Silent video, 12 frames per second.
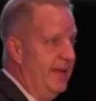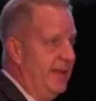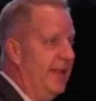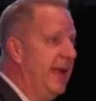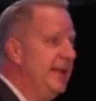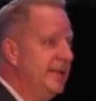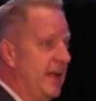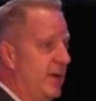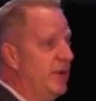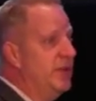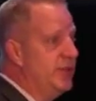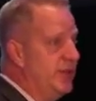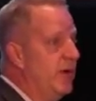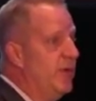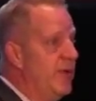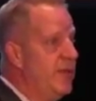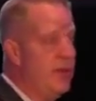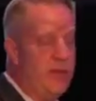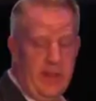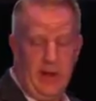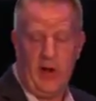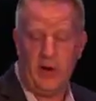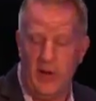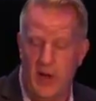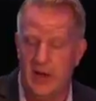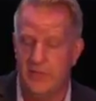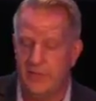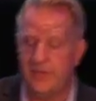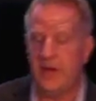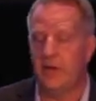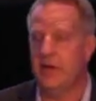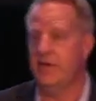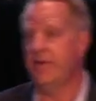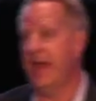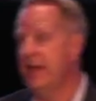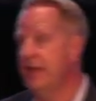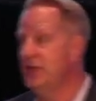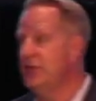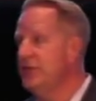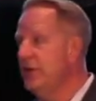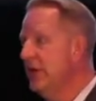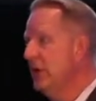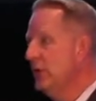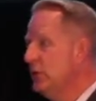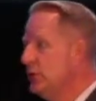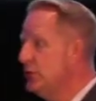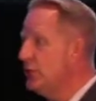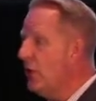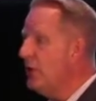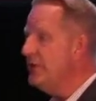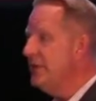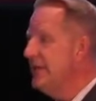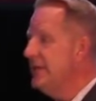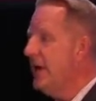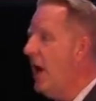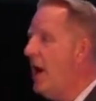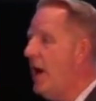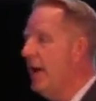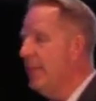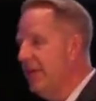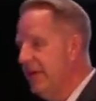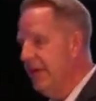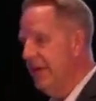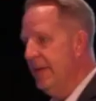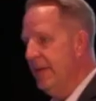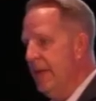And ladies, I want to share with you that our unfair advantage starts at the top.